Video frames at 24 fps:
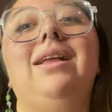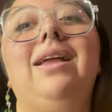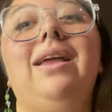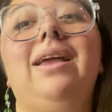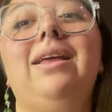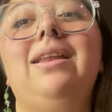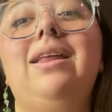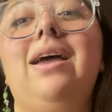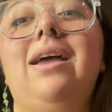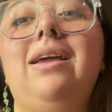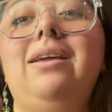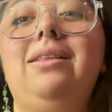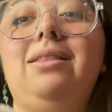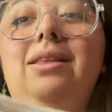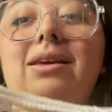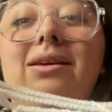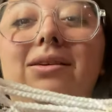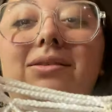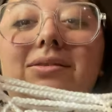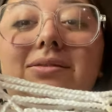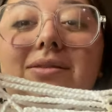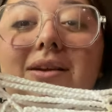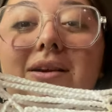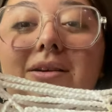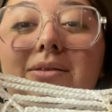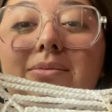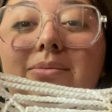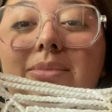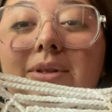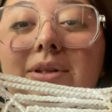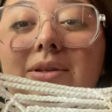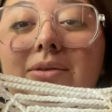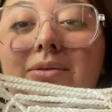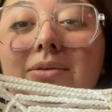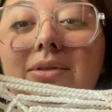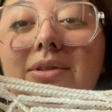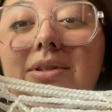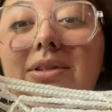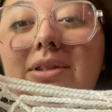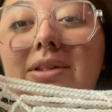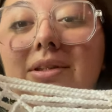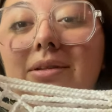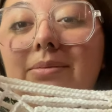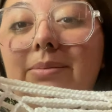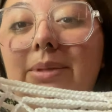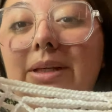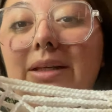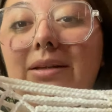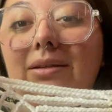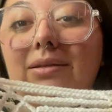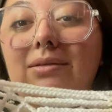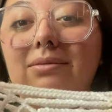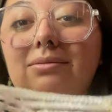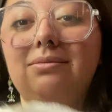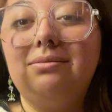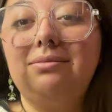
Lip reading: and I like unbeknownst to me